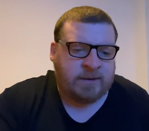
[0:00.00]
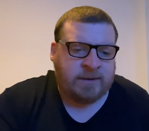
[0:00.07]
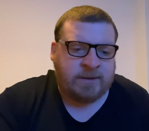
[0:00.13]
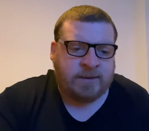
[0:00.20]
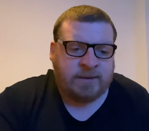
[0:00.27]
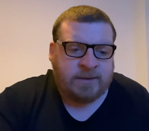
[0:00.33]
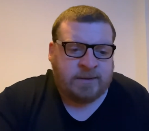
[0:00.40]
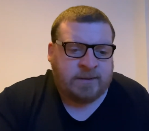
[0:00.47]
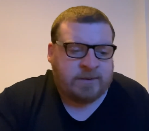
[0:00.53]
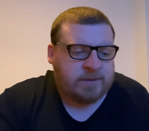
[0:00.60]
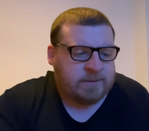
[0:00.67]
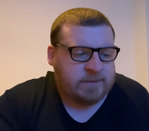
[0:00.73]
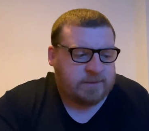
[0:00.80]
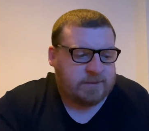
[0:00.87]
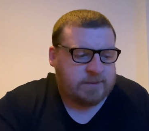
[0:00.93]

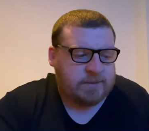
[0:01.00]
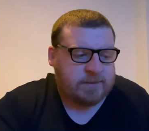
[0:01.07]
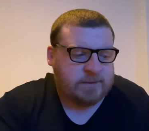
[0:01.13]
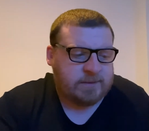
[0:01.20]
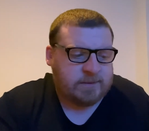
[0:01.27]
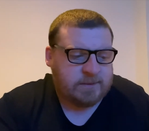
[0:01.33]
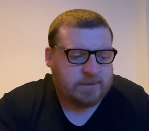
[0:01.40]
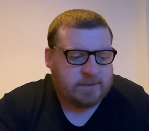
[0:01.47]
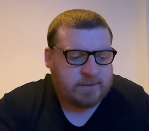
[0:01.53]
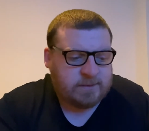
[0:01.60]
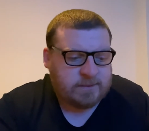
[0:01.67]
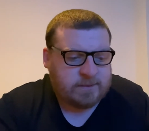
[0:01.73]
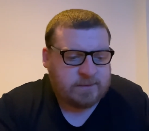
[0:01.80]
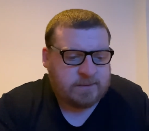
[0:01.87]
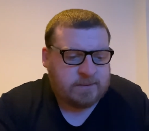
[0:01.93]

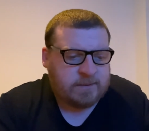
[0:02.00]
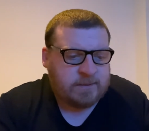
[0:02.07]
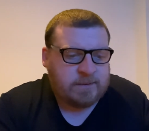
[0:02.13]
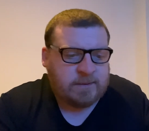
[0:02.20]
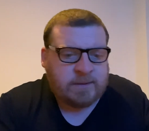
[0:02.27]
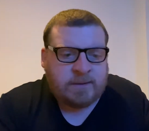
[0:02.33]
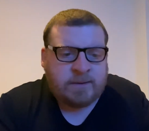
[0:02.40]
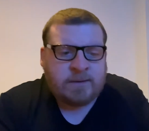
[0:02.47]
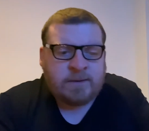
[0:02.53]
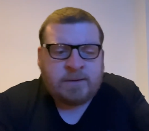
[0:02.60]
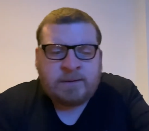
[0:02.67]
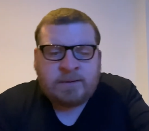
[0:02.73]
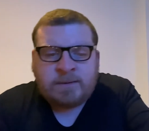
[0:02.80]
(silence)